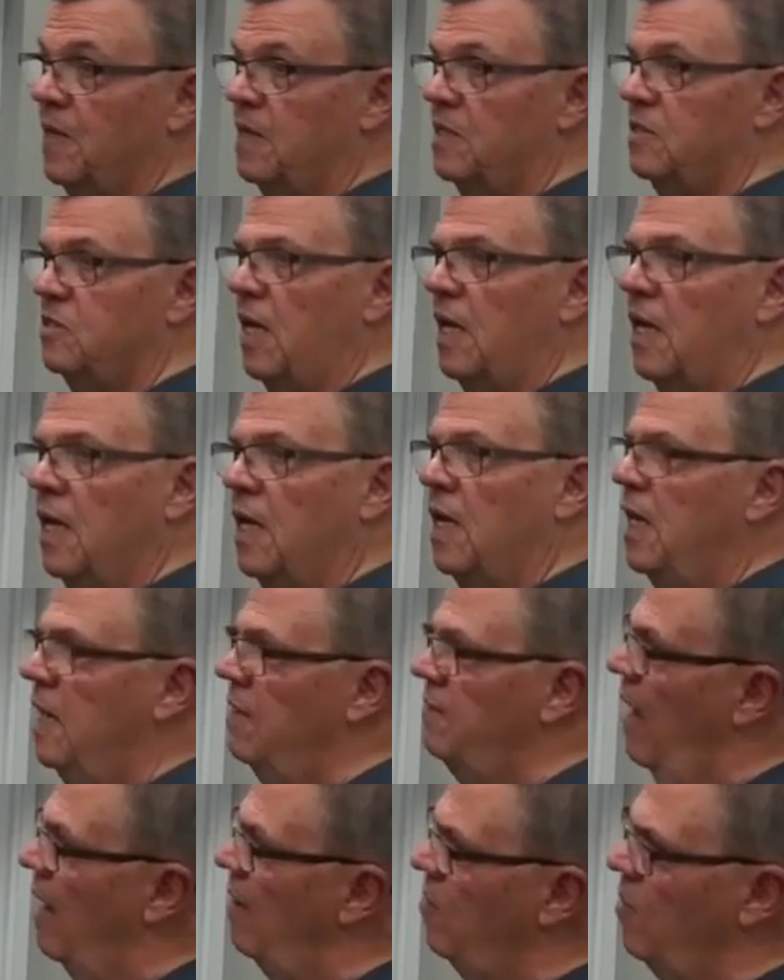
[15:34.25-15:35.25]
See,
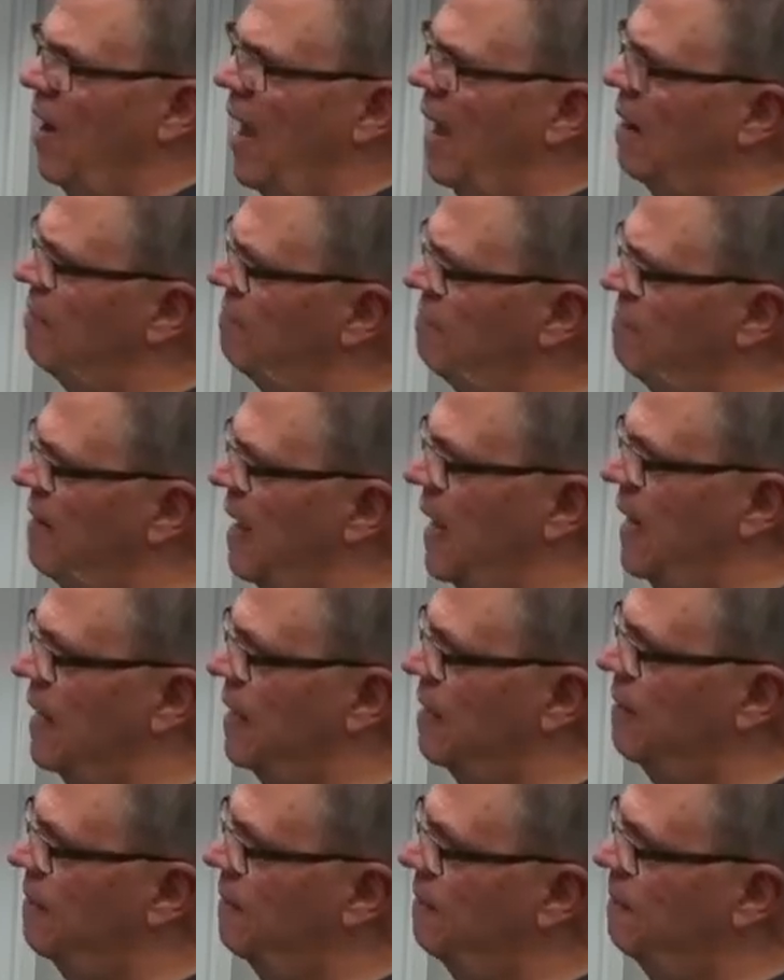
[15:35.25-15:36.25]
if I don't have faith,
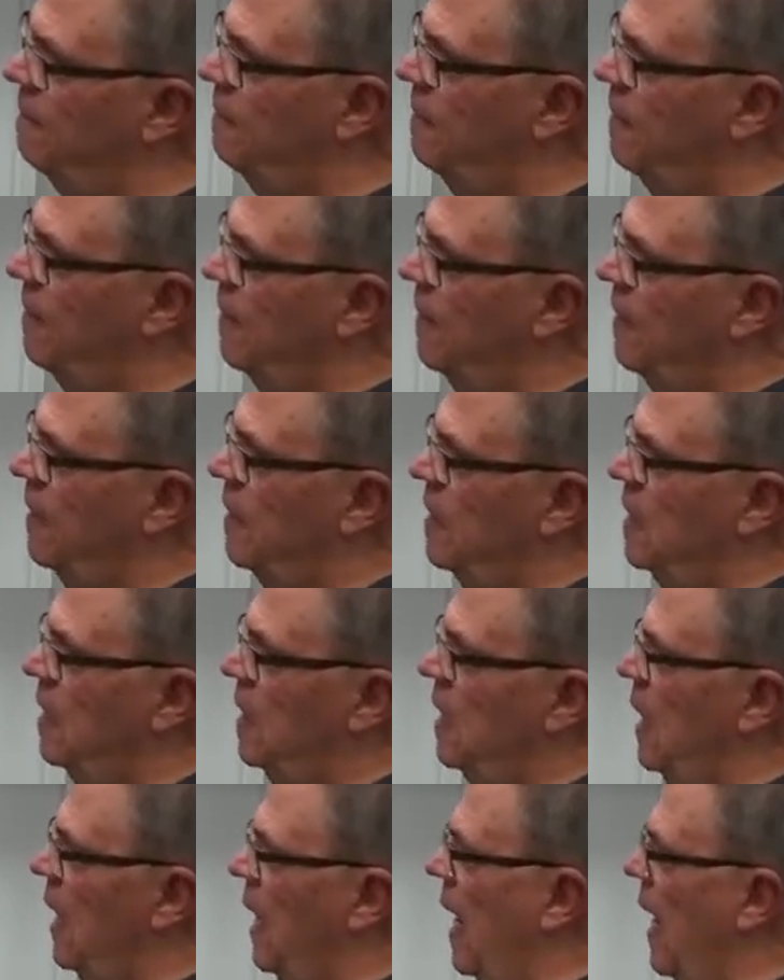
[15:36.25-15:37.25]

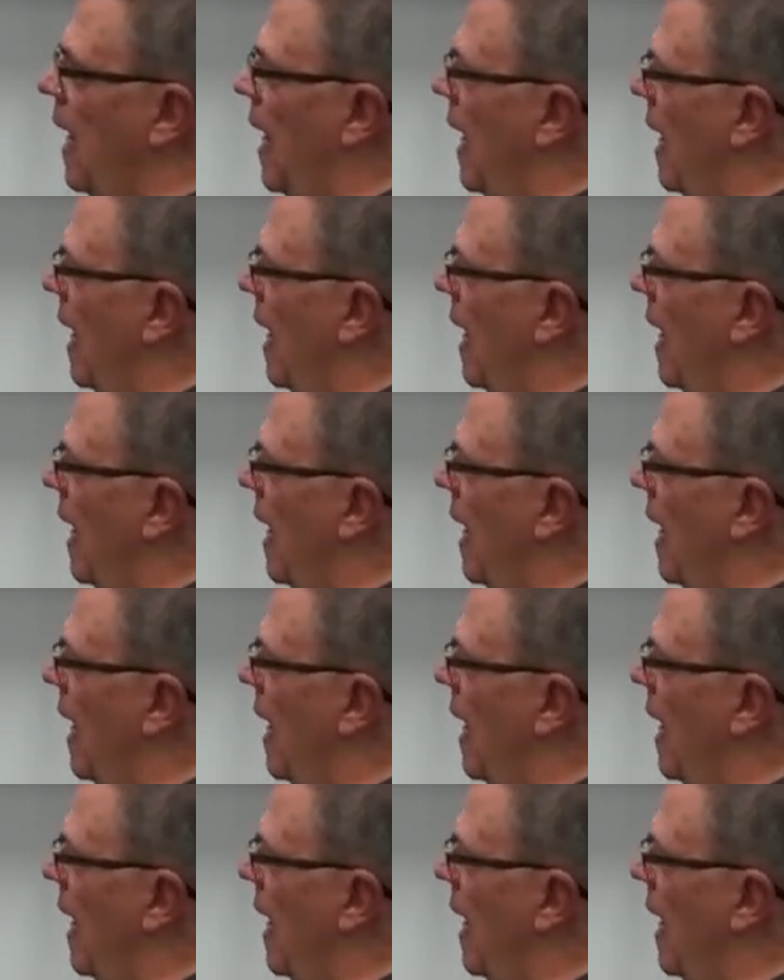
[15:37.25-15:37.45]
I,